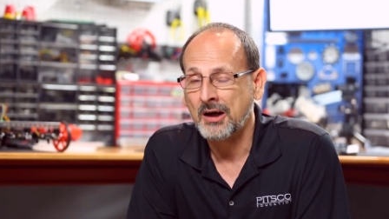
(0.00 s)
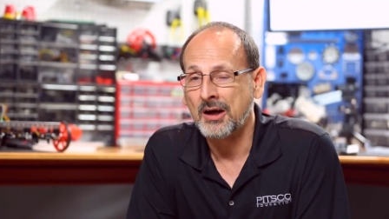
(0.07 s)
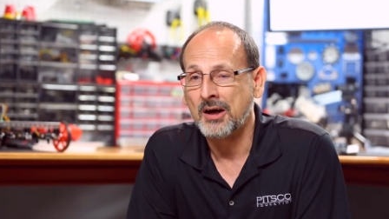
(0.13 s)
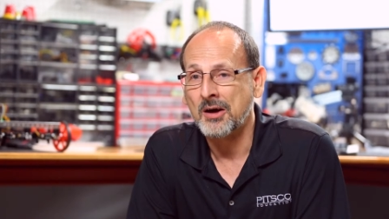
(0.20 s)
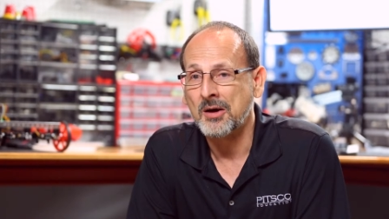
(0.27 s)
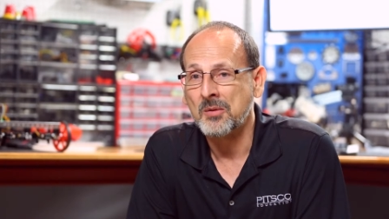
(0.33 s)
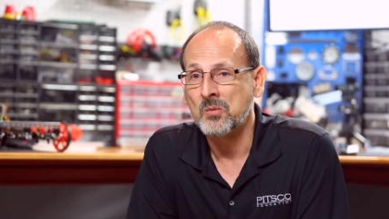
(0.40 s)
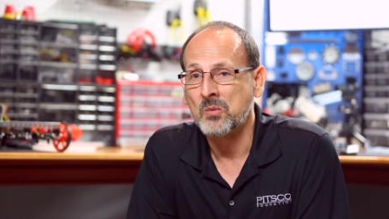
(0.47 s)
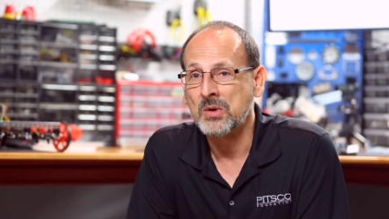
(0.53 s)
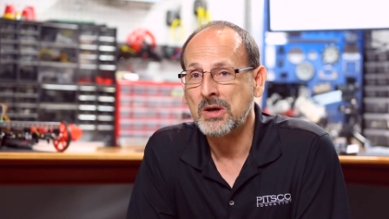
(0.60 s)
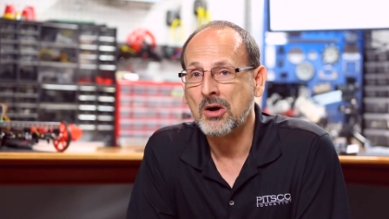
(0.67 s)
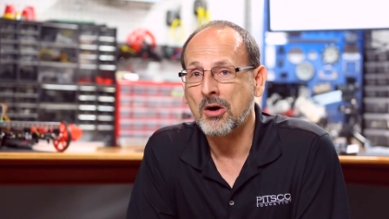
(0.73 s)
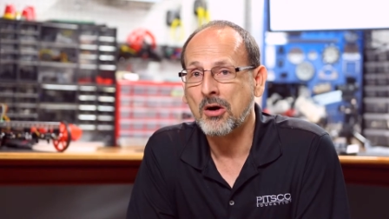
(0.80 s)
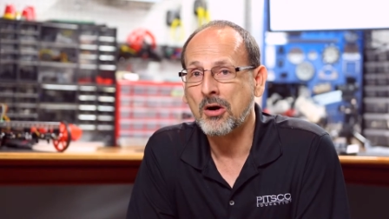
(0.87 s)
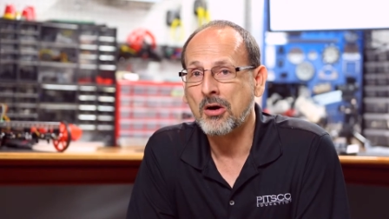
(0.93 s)
um,
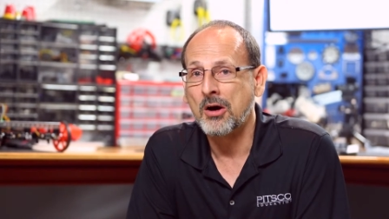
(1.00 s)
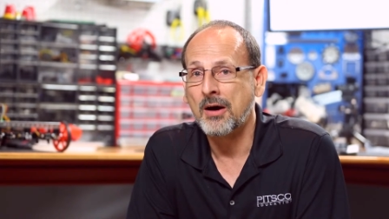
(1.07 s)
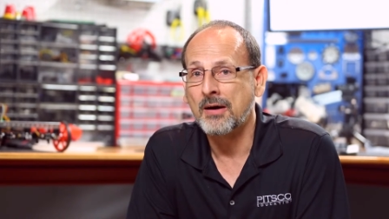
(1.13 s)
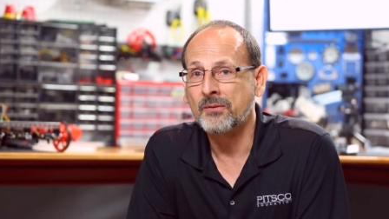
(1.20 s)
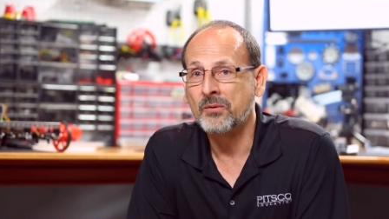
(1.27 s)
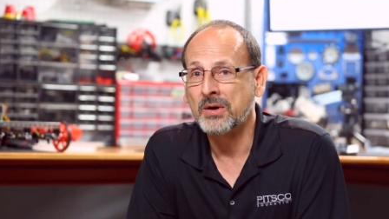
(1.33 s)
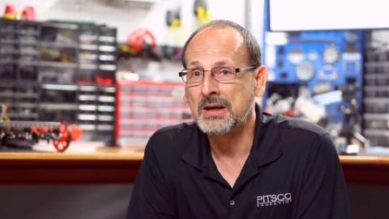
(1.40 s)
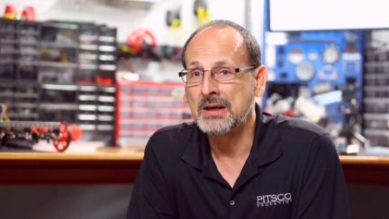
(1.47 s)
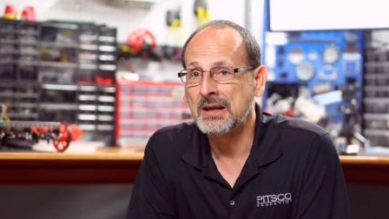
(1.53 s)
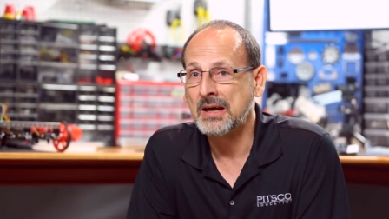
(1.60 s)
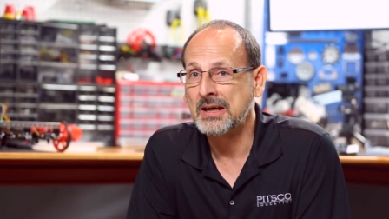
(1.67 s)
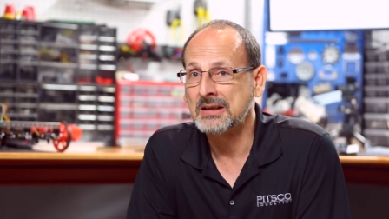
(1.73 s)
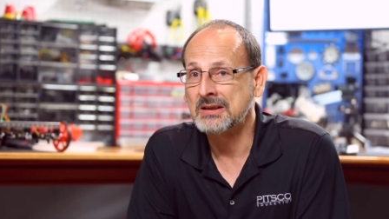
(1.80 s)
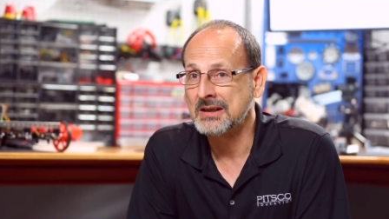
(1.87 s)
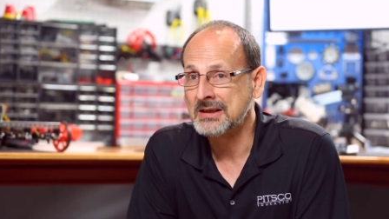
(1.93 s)
we are offering
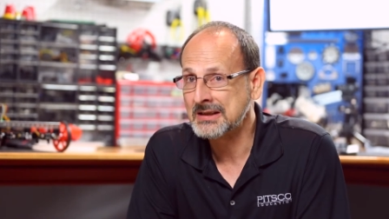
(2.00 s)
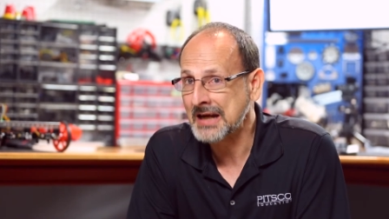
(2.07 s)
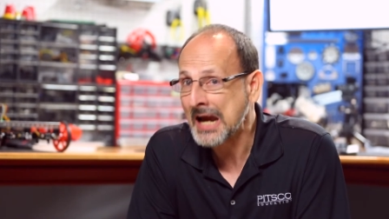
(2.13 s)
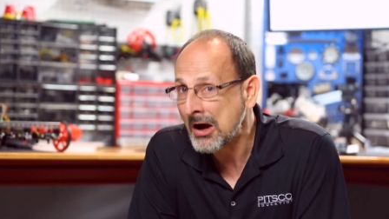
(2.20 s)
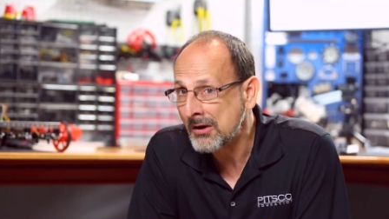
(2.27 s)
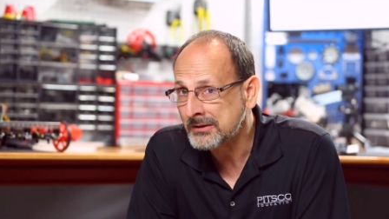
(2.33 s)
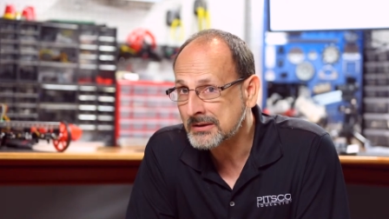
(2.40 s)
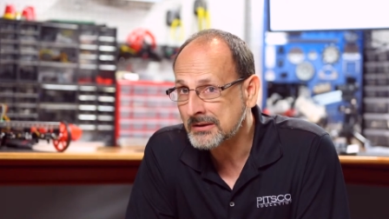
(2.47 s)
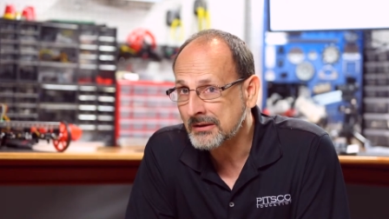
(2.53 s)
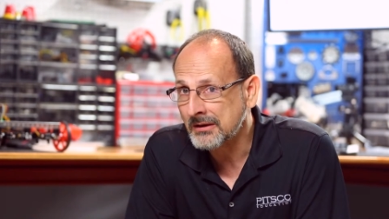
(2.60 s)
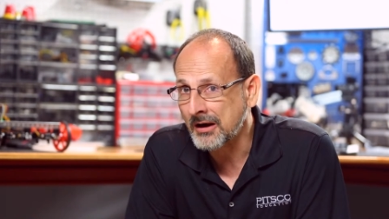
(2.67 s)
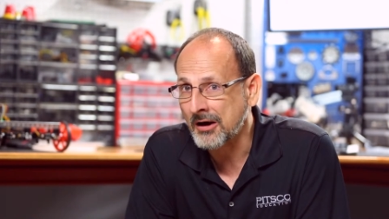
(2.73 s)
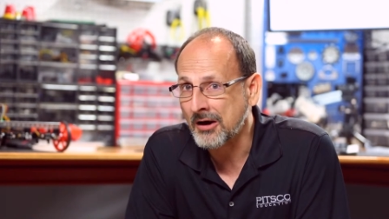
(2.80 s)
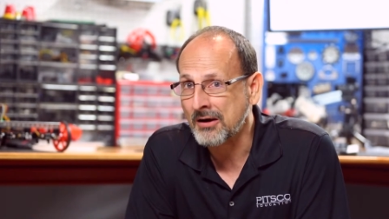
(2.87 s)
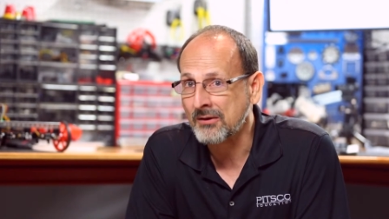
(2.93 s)
a discount
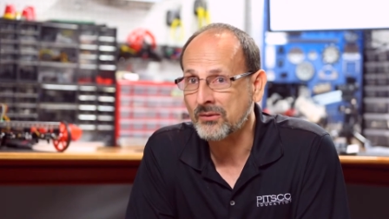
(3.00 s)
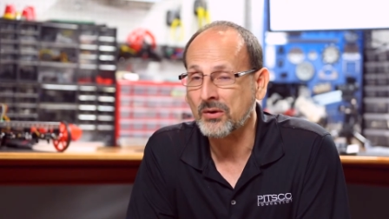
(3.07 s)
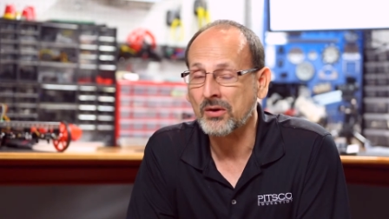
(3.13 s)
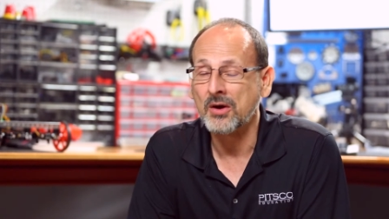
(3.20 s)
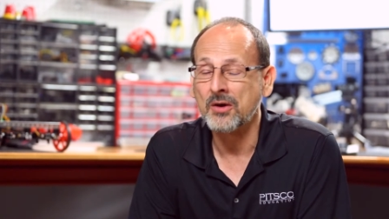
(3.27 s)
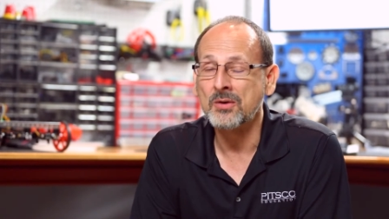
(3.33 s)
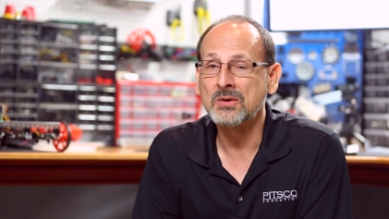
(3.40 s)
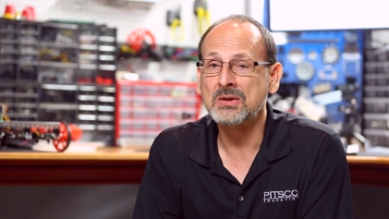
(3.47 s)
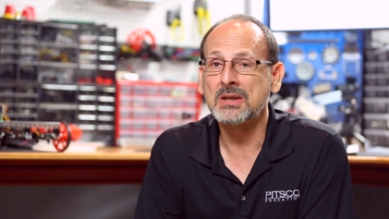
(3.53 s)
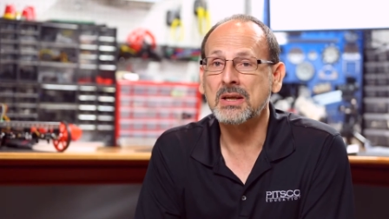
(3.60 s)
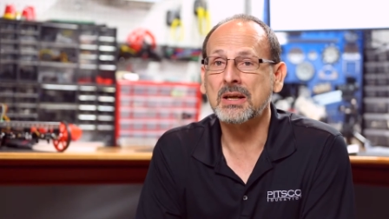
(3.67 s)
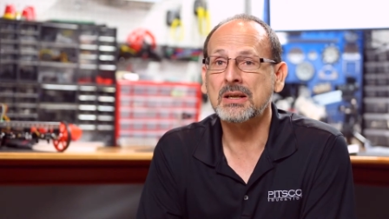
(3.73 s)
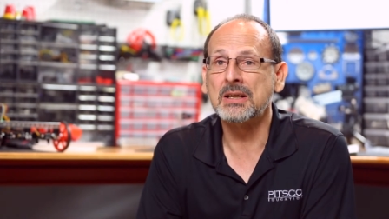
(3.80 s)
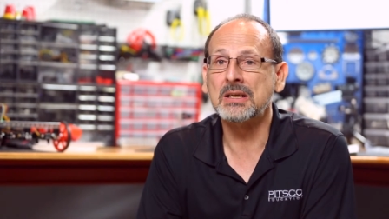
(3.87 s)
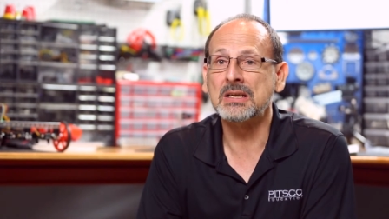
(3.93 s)
uh, for those
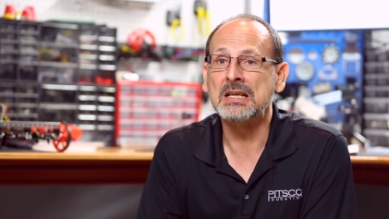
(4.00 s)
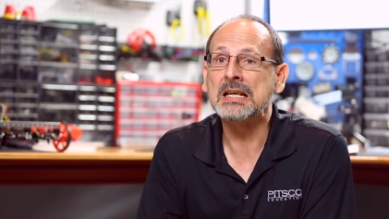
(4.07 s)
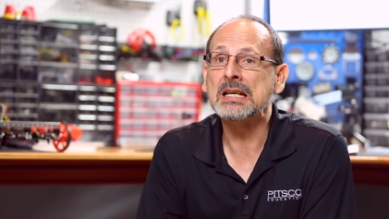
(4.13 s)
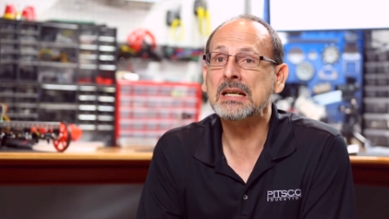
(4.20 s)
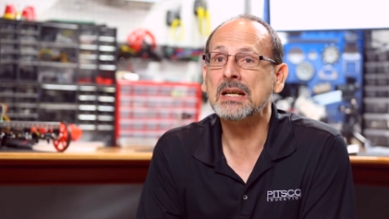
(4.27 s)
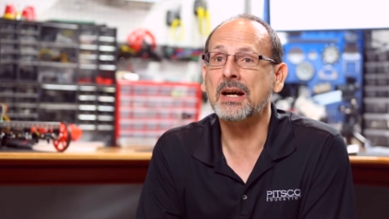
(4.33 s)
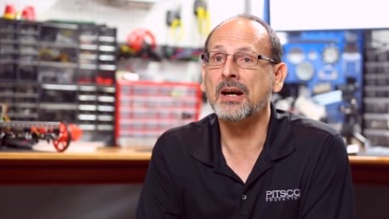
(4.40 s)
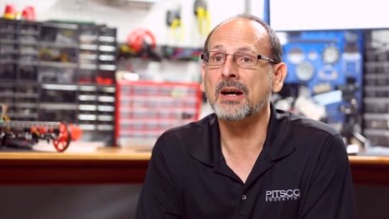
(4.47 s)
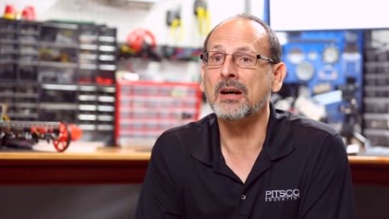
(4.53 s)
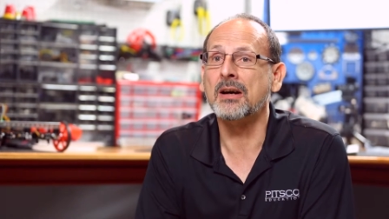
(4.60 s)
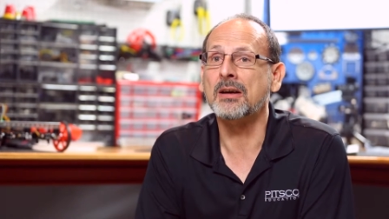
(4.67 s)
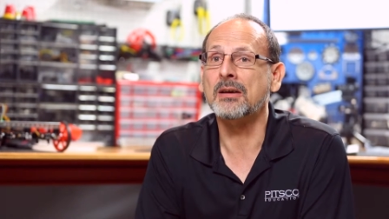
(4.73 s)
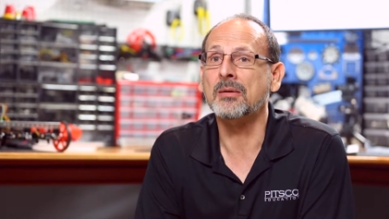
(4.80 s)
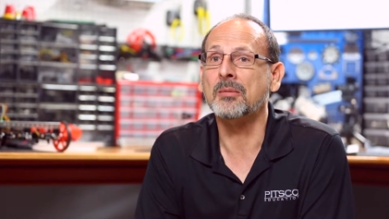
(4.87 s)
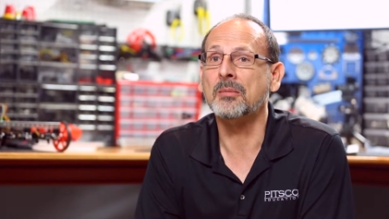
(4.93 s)
that need
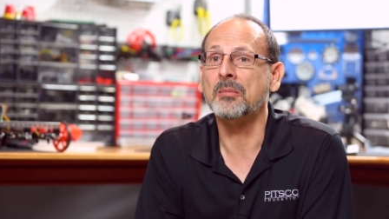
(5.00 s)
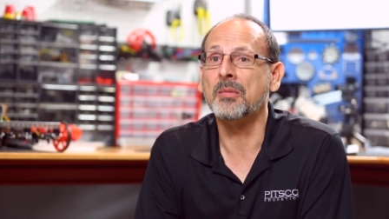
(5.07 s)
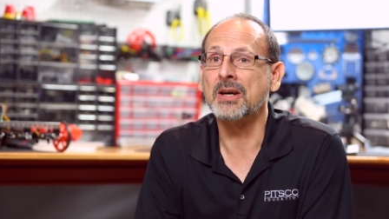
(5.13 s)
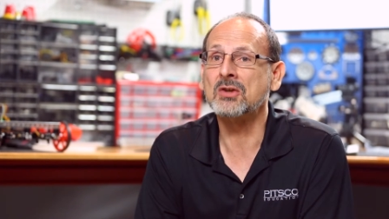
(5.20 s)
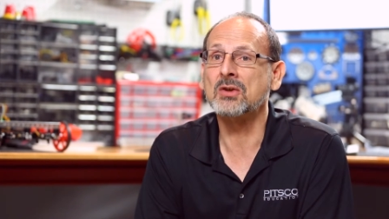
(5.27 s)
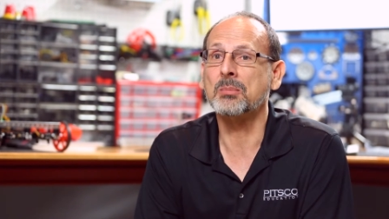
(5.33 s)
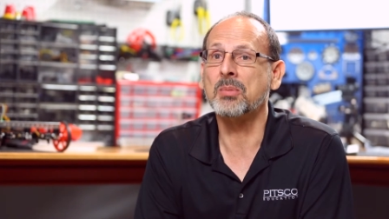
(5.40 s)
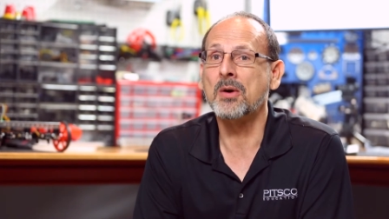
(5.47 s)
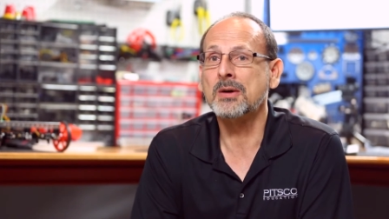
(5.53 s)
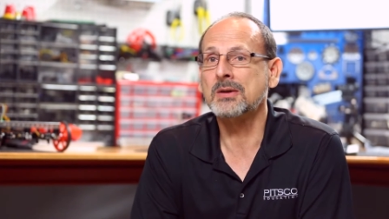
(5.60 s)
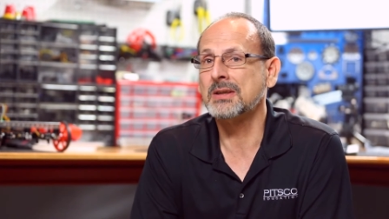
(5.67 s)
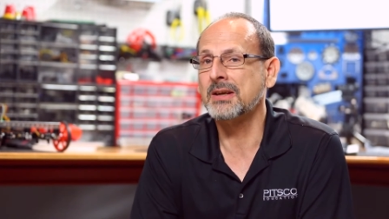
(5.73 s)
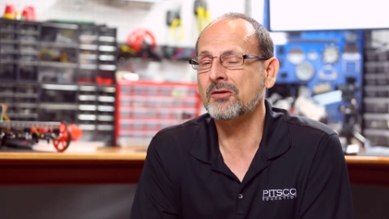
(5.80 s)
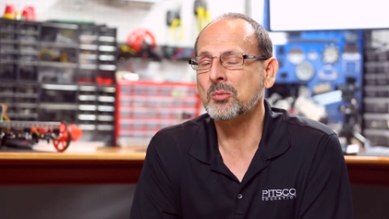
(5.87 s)
um, extra parts.